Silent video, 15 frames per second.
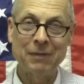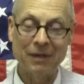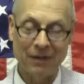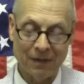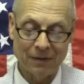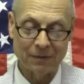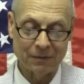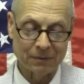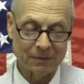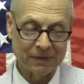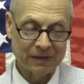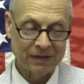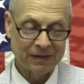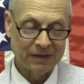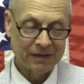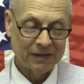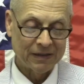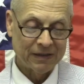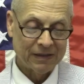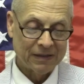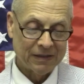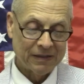alone.
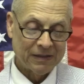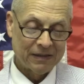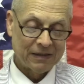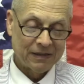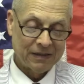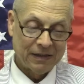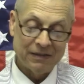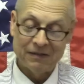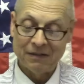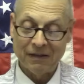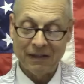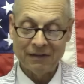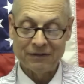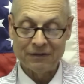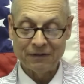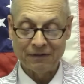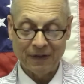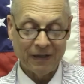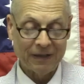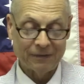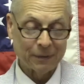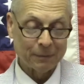He's the last
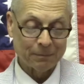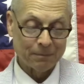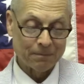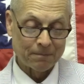survivor.